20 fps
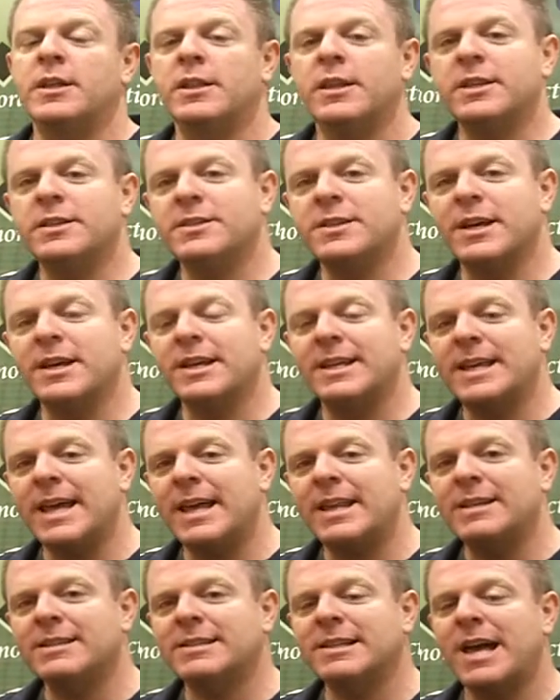This
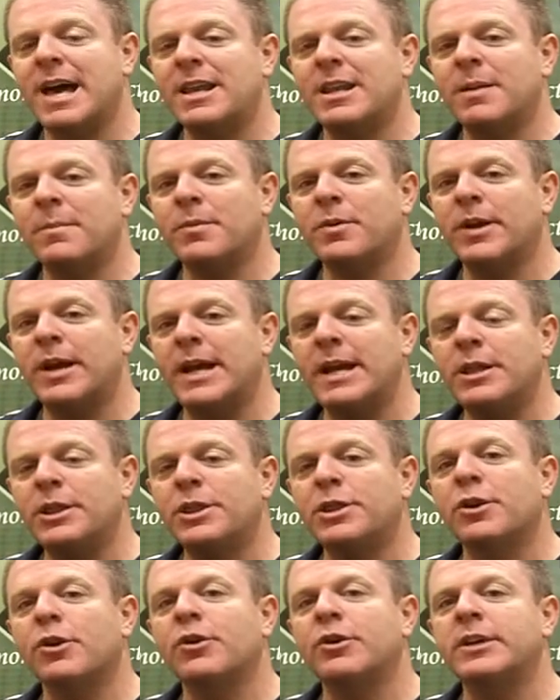again is lot number
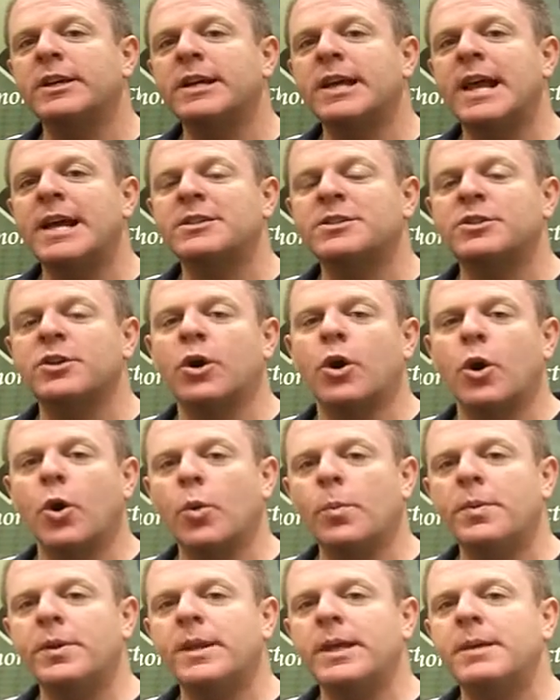830. It has an
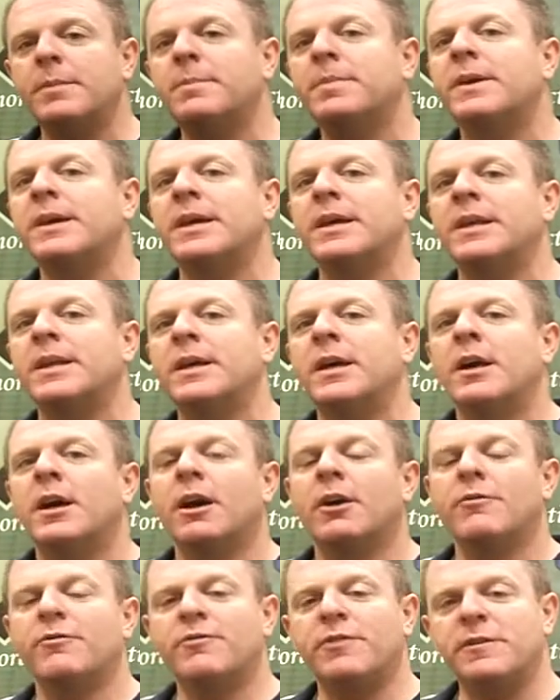opening bid
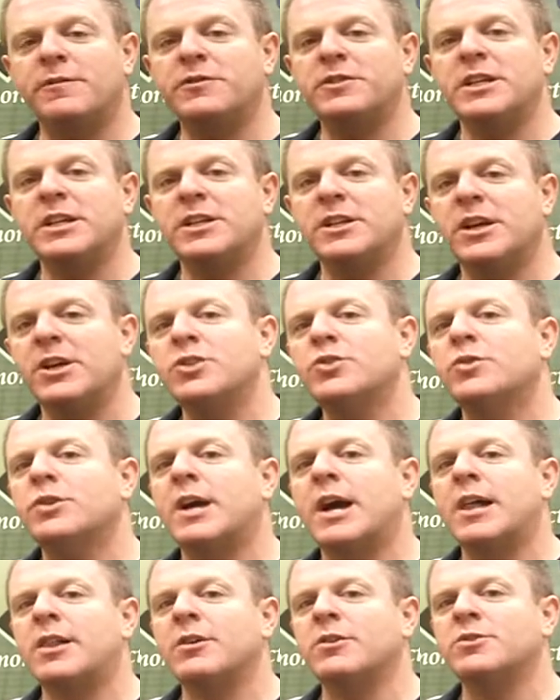of
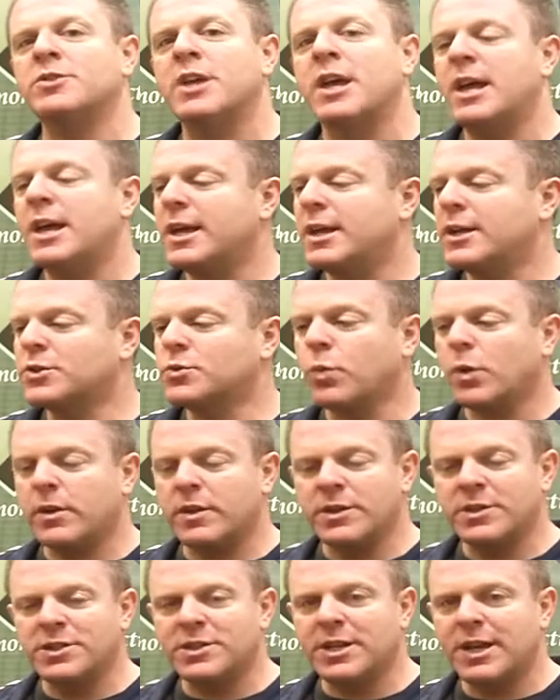$1,500. It's
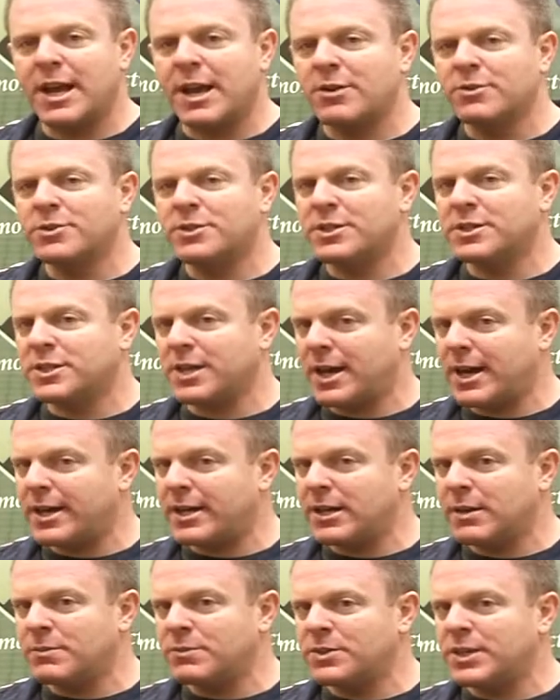one of the scarcest
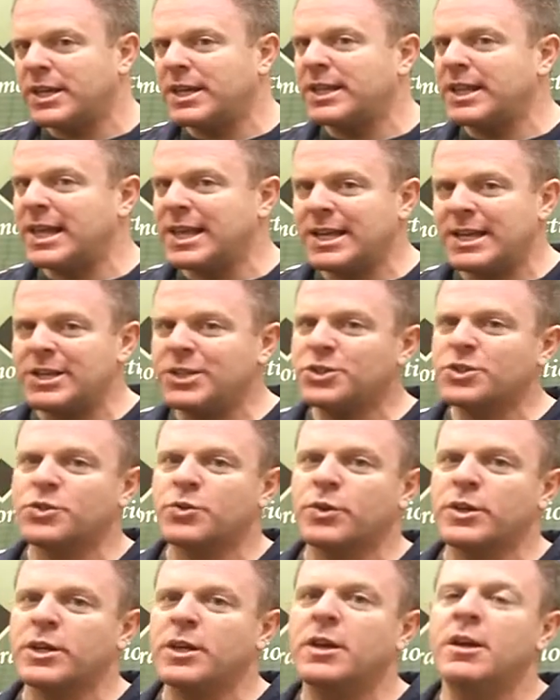items in the
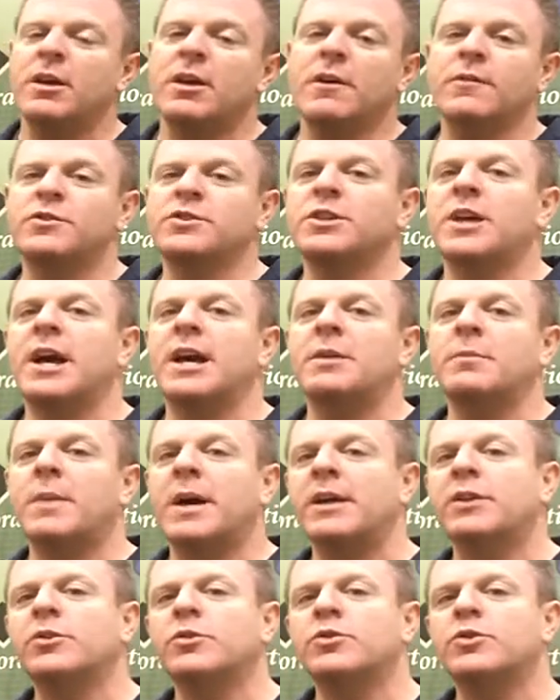history of signed
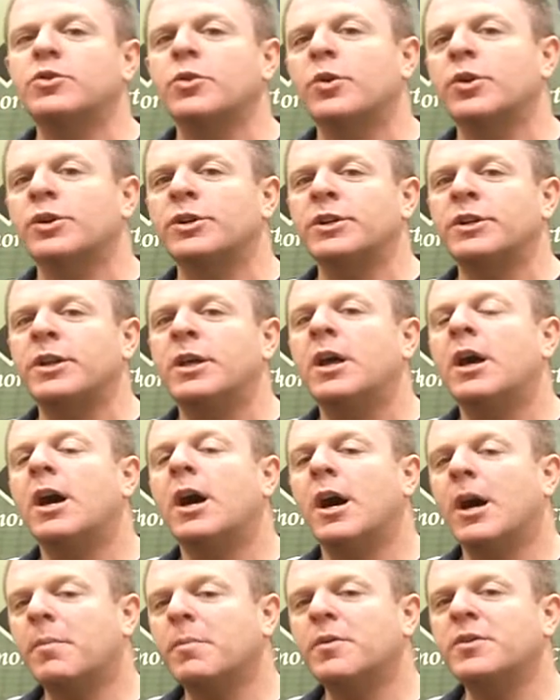Michael Jordan
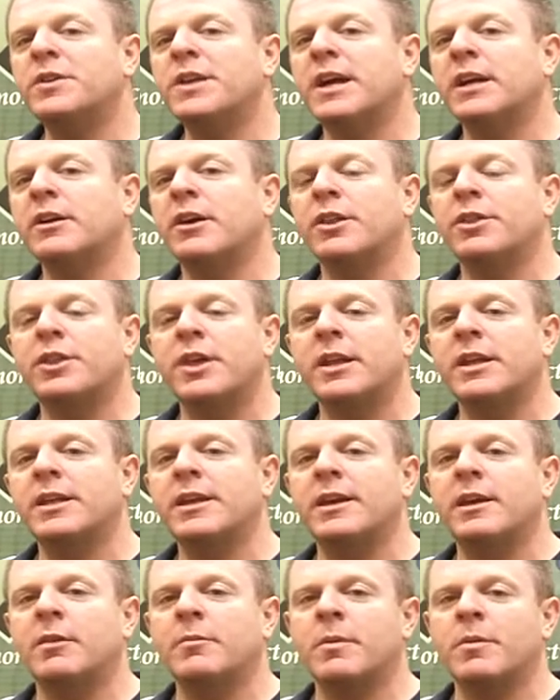Upper Deck
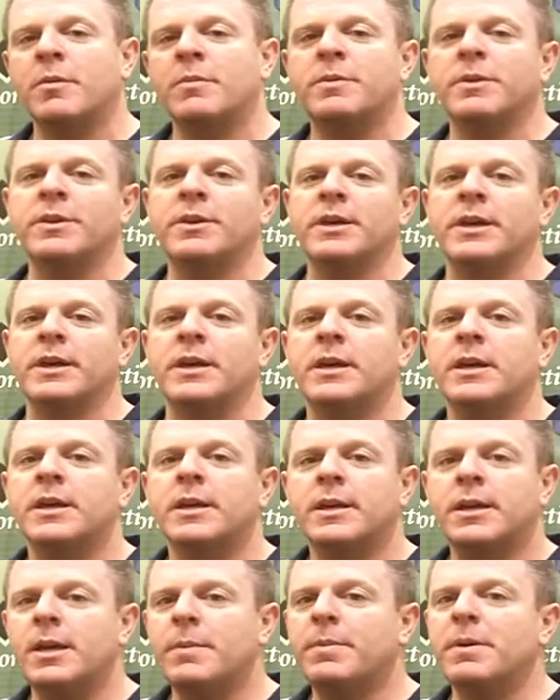authenticated memorabilia.
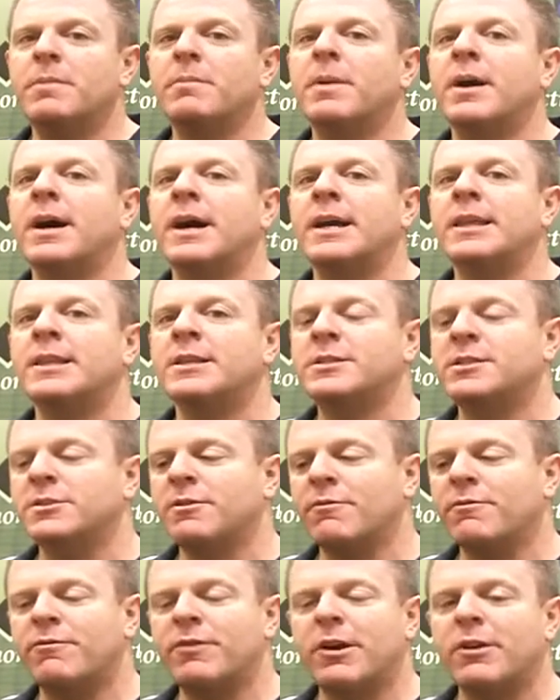Keep in mind, this
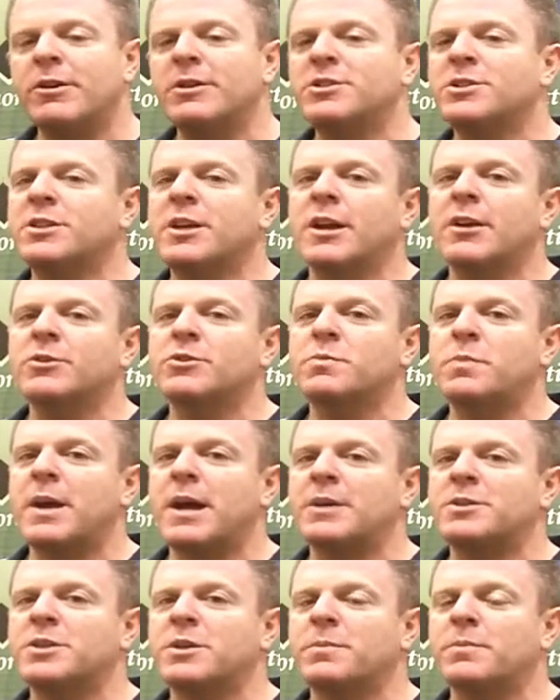is a very scarce
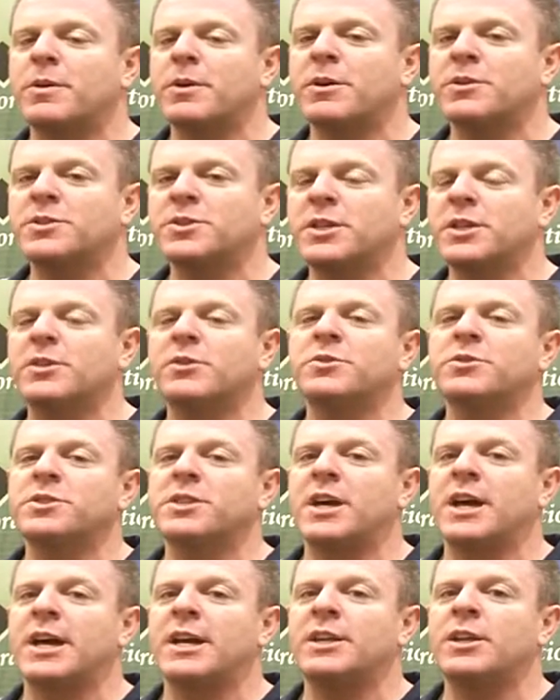basketball, single
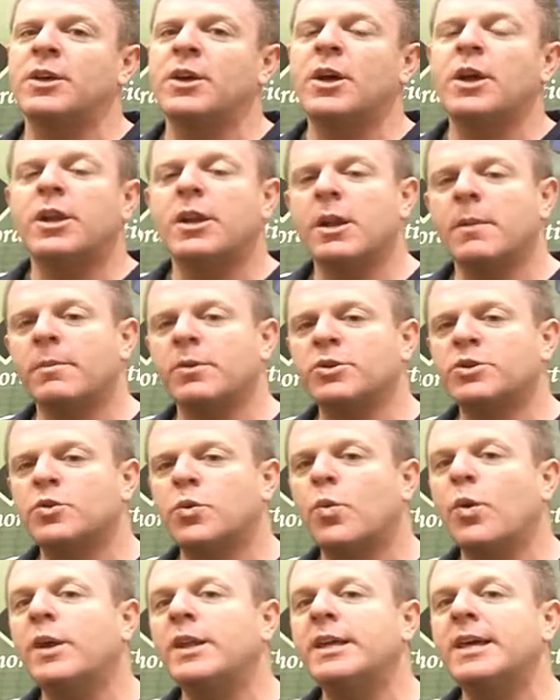sign, number
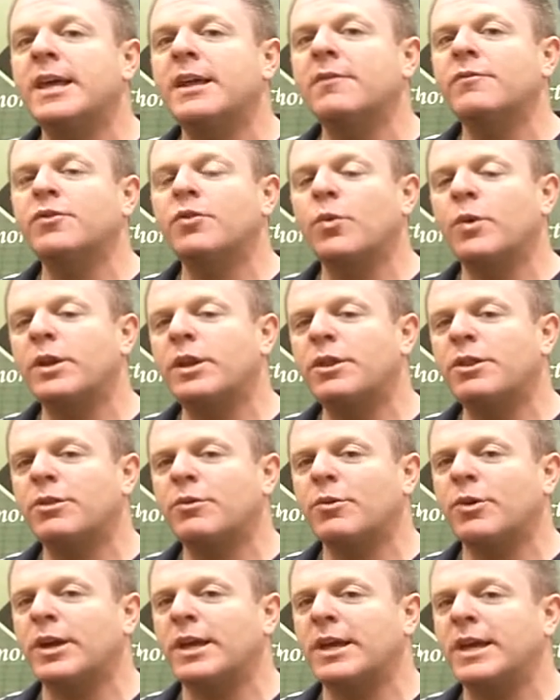20 out of
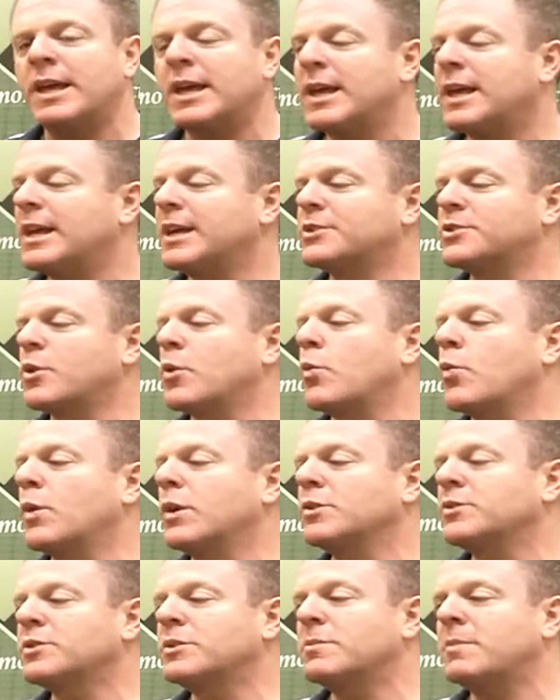23. It's a
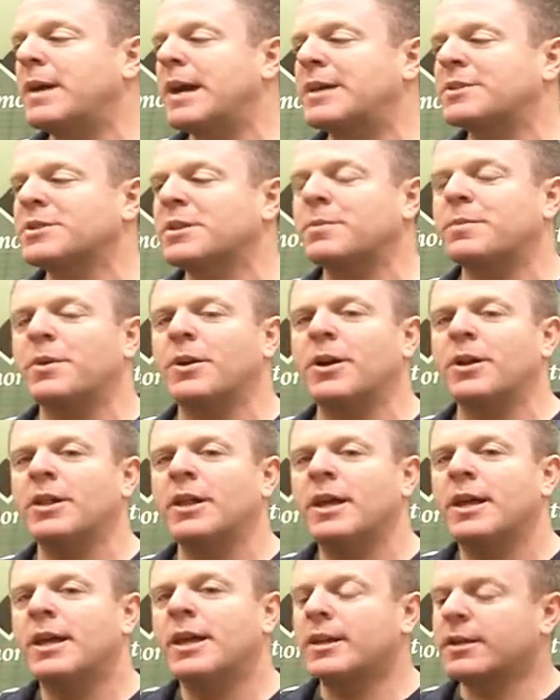Wilson
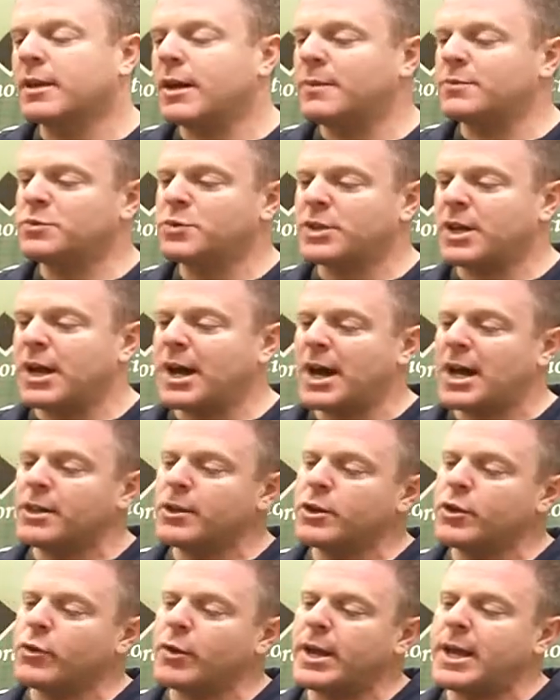basketball. It comes with the
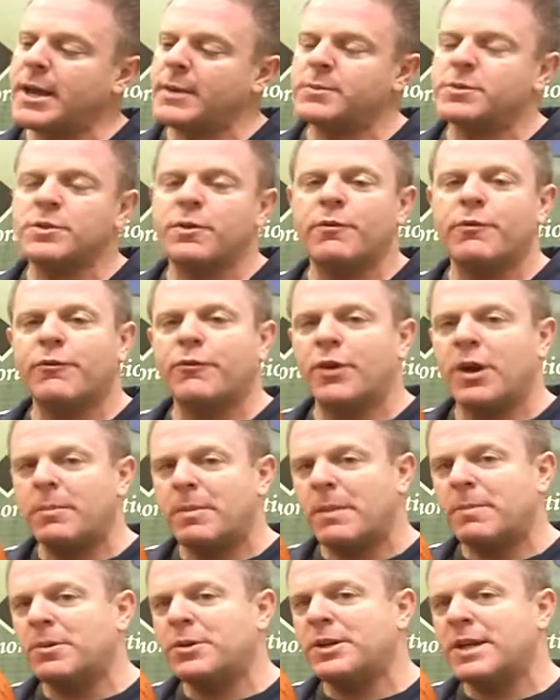holograms
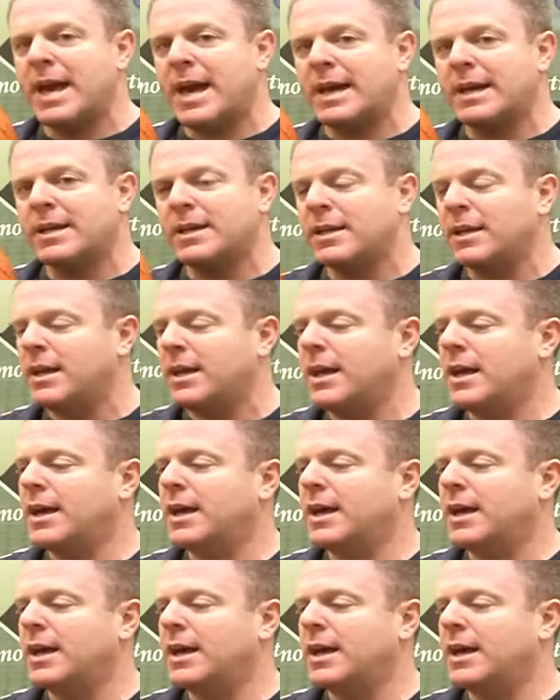from Upper Deck.